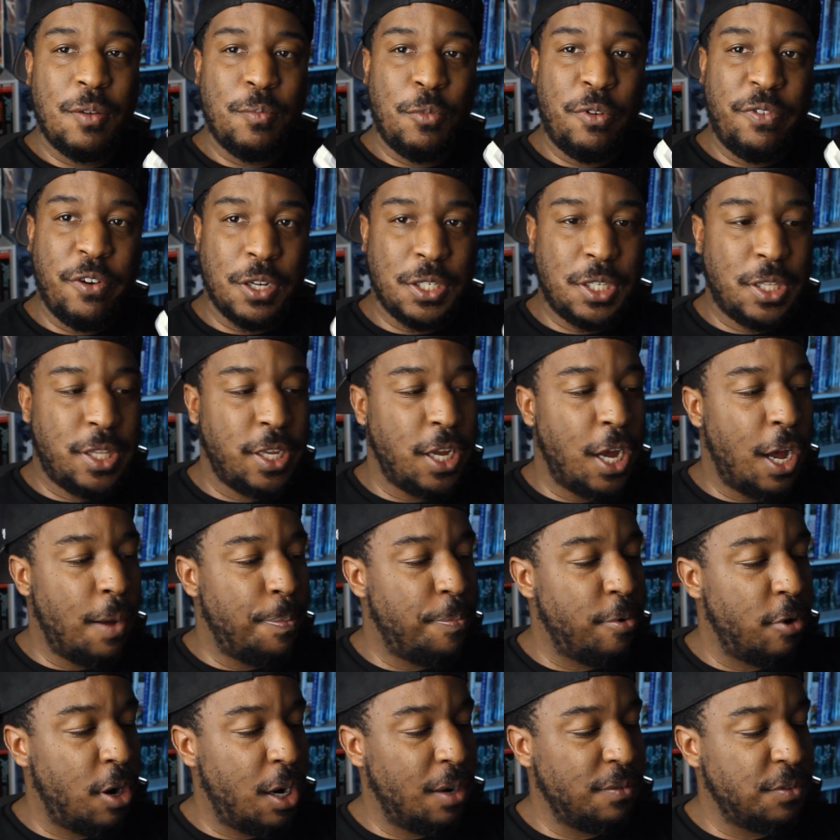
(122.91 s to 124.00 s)
Moving on to the
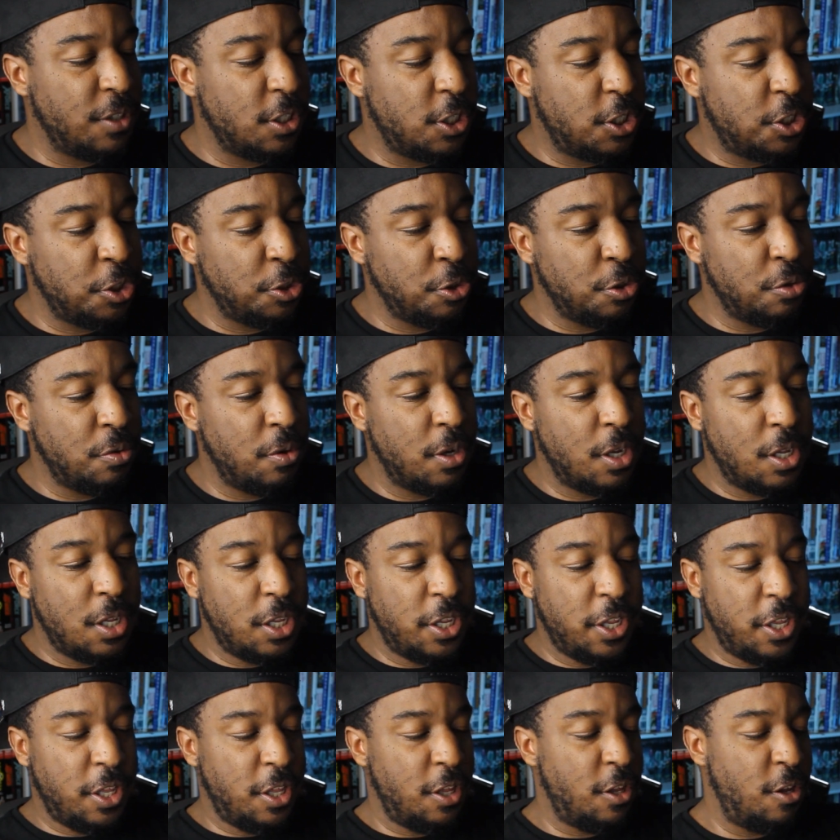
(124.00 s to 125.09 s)
upper of the shoe.
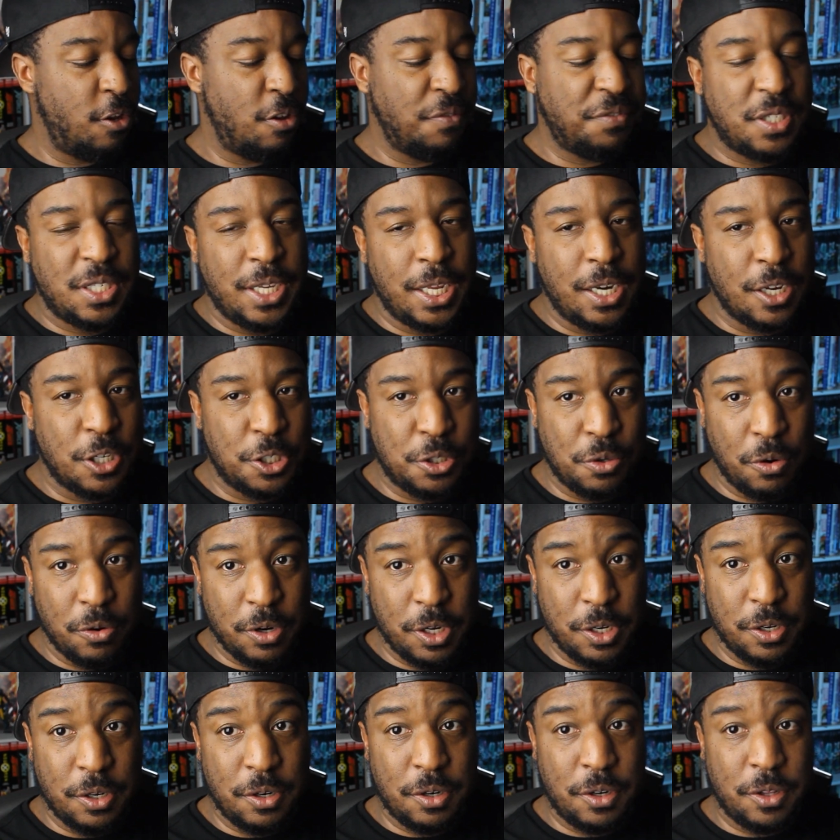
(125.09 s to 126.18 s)
You've seen a
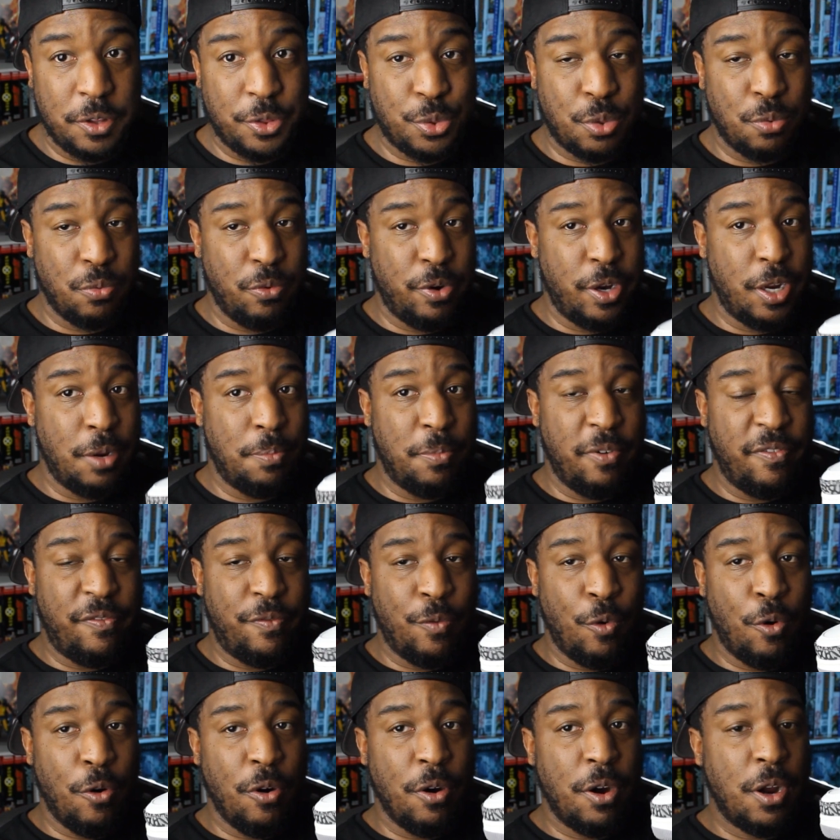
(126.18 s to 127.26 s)
Jordan 3
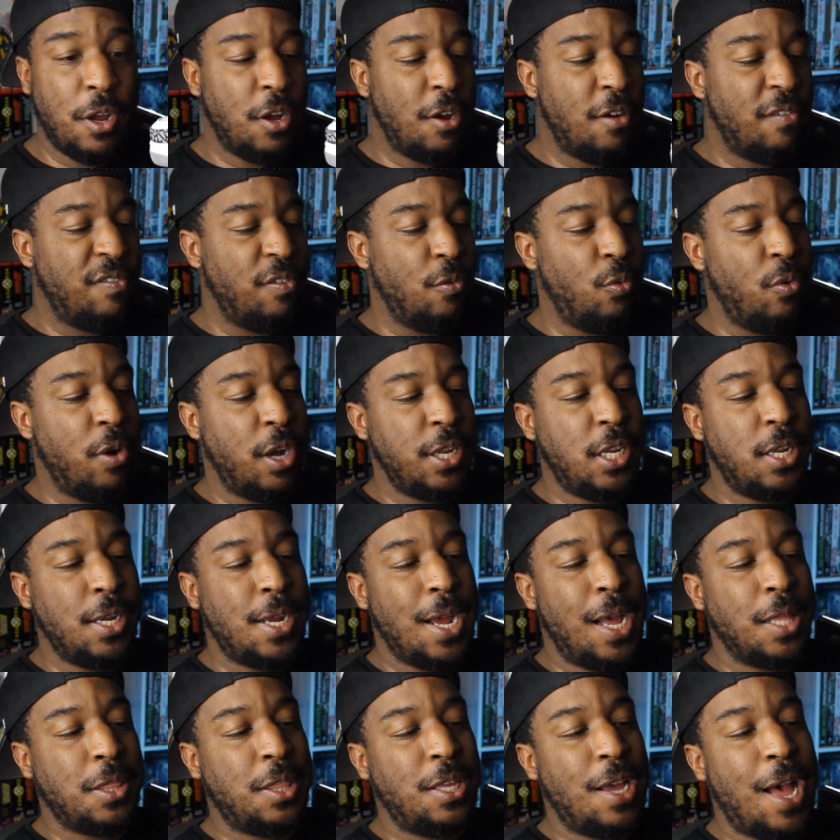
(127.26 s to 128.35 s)
before. For one, you
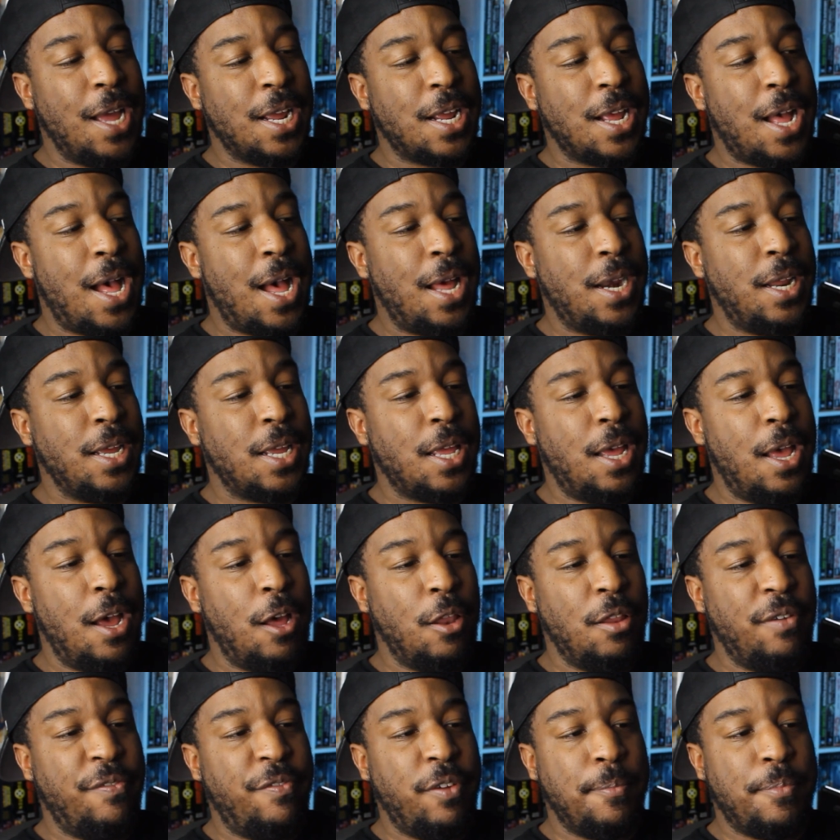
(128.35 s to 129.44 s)
got the iconic
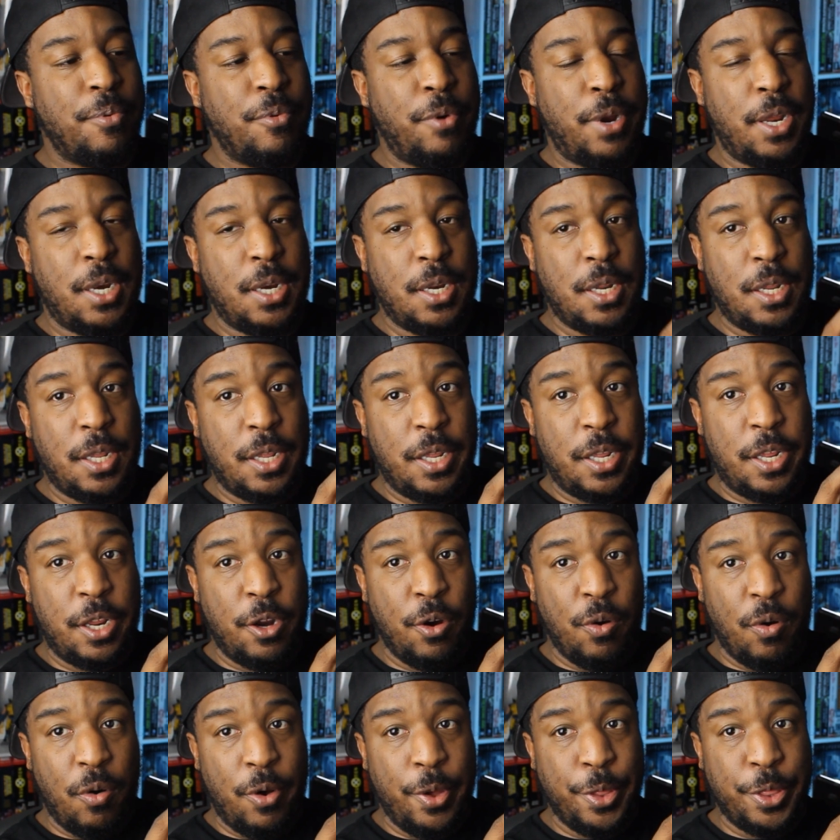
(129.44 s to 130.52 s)
elephant print
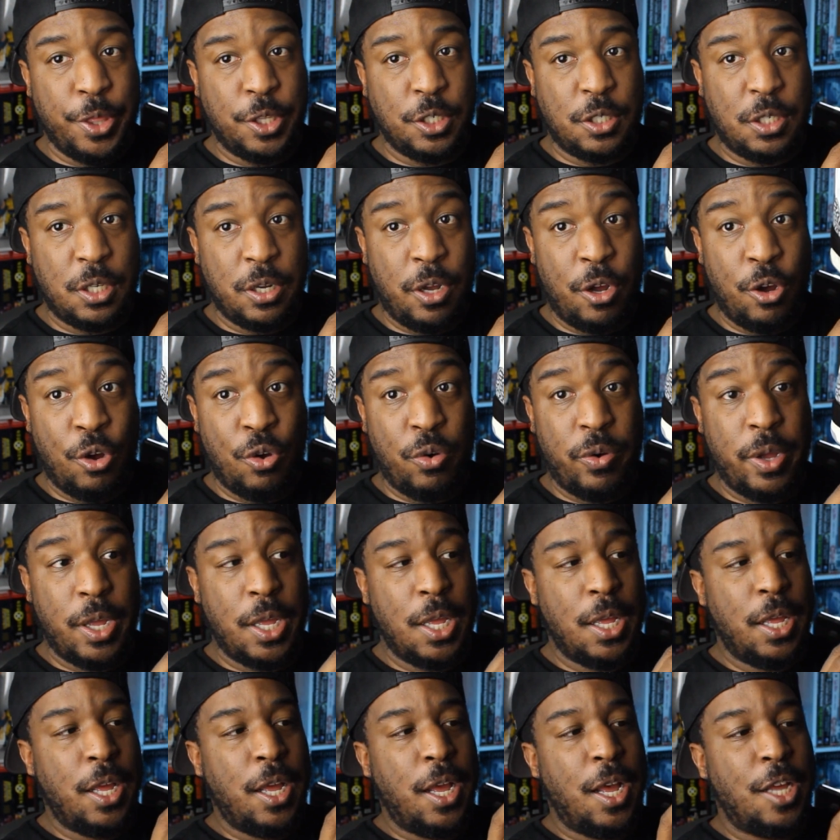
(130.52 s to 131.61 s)
here on the toe,
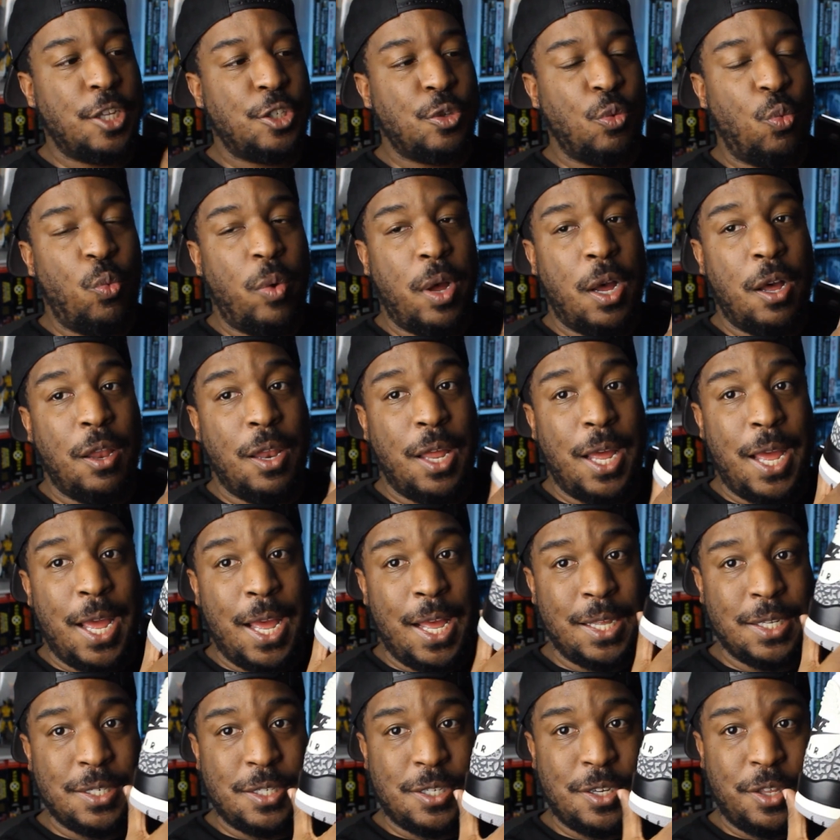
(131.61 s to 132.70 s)
as well
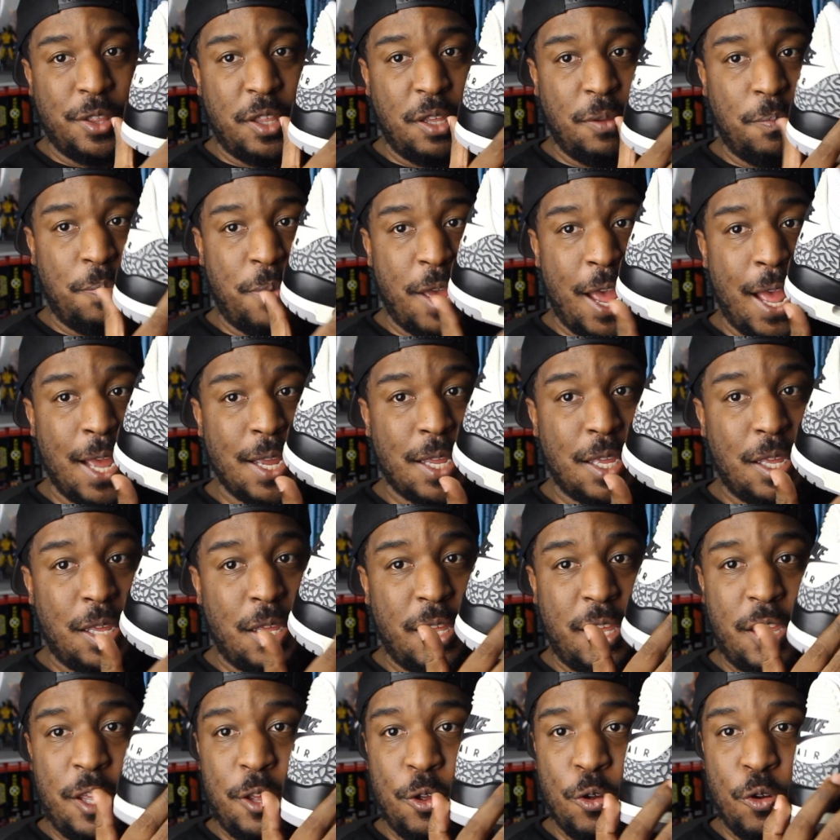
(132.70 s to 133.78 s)
as the back
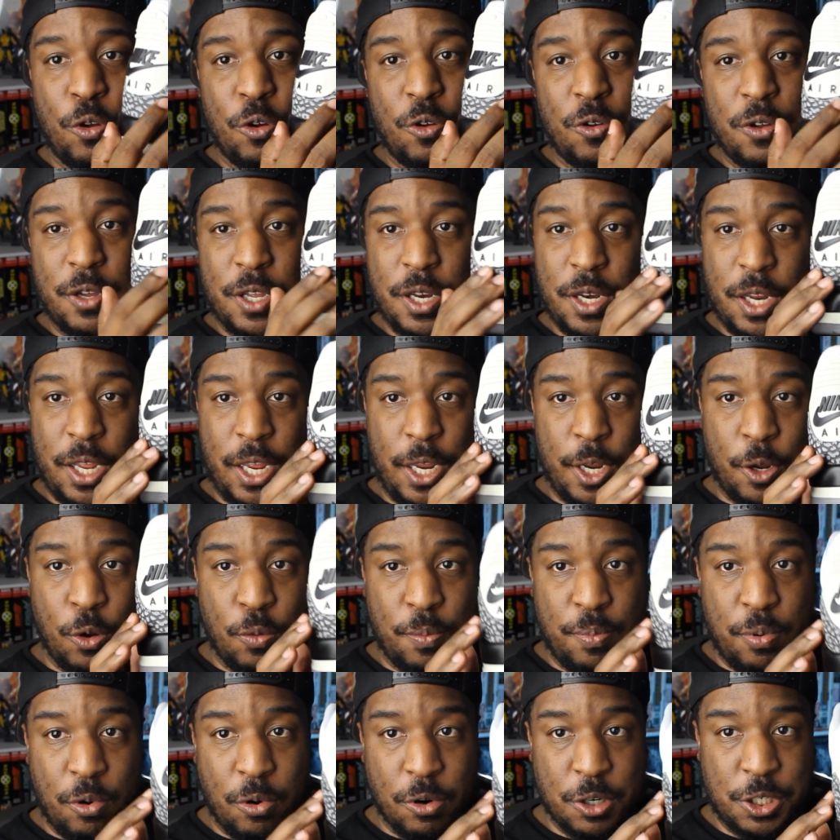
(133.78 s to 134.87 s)
heel ankle
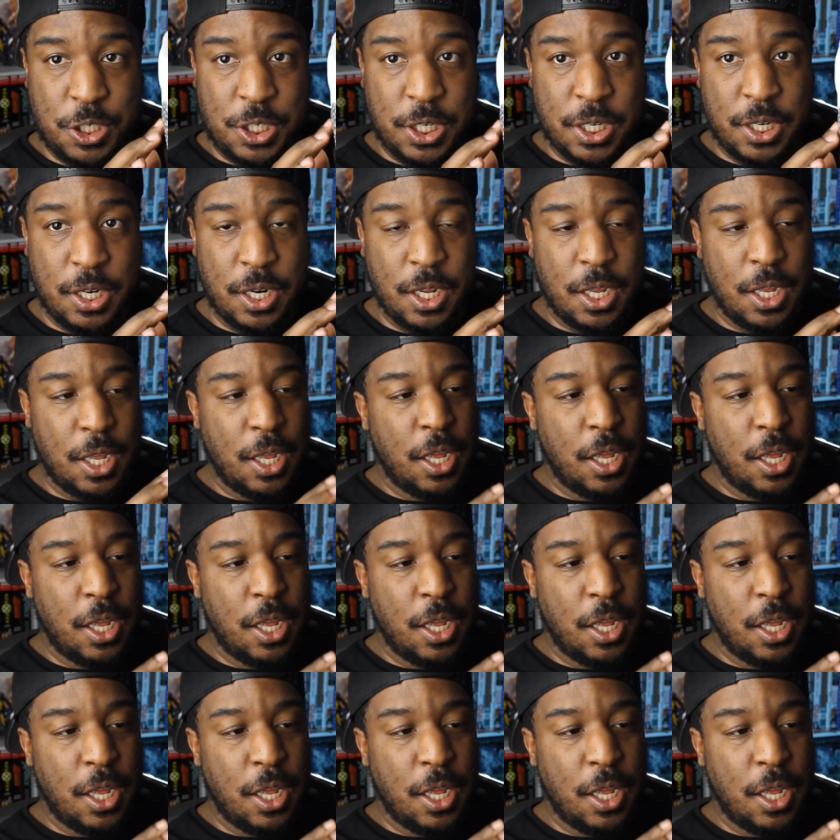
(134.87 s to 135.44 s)
portion.